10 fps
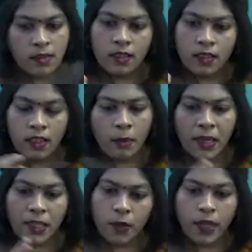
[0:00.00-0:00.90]
They
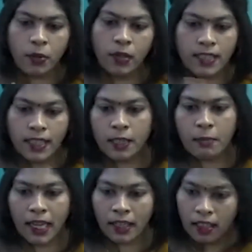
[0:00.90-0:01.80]
persuade you and send it
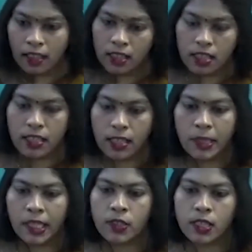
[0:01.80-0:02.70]
back. This is
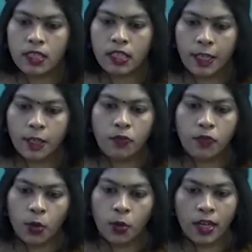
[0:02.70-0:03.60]
something which is related to
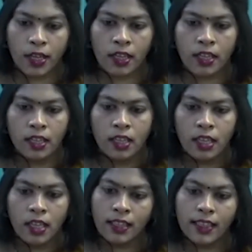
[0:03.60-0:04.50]
forewarning.
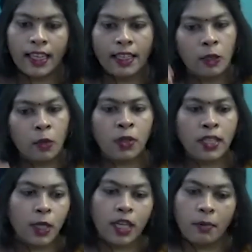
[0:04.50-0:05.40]
And they know that
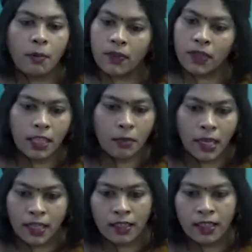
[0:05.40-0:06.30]
you're coming with the
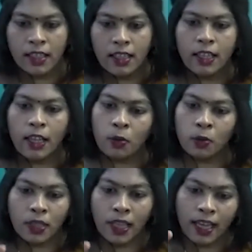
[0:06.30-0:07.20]
demand. Now
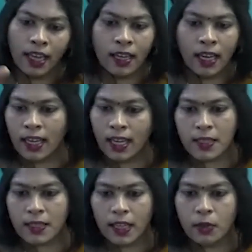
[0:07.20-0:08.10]
they analyze
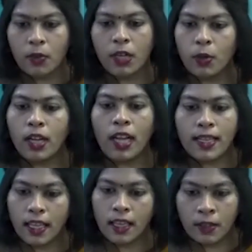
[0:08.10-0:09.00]
that, what you are
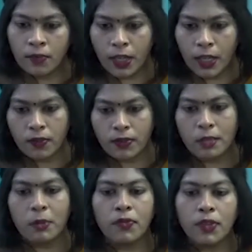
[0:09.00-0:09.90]
asking in front of them.
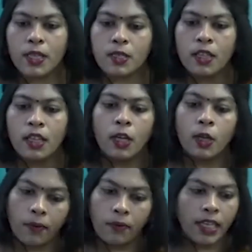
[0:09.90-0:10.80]
If it is,
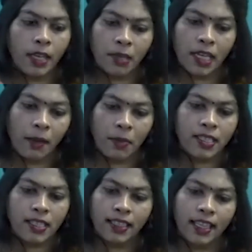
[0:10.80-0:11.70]
every time it happens
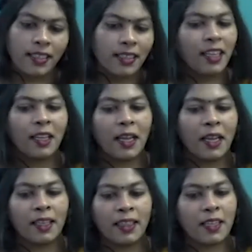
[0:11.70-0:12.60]
like that, then
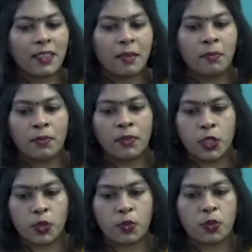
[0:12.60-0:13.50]
there is some
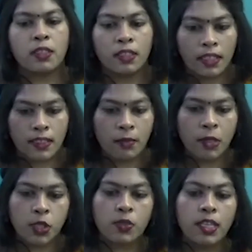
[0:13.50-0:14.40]
issues. There's some
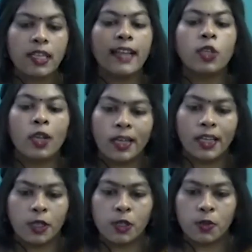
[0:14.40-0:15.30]
issues that
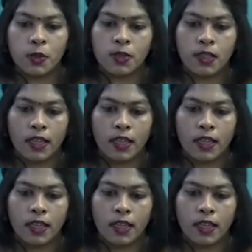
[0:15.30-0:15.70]
authority issues is there.